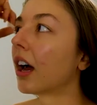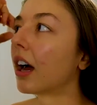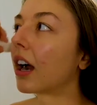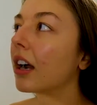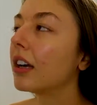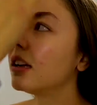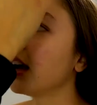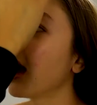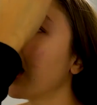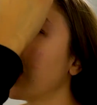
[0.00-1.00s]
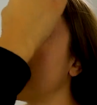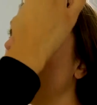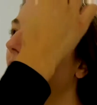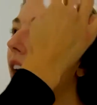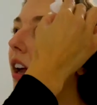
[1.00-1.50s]
Like, it honestly
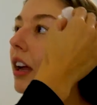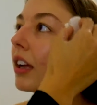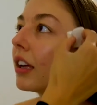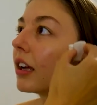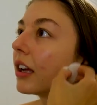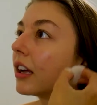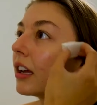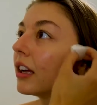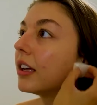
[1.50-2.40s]
is a game changer for me.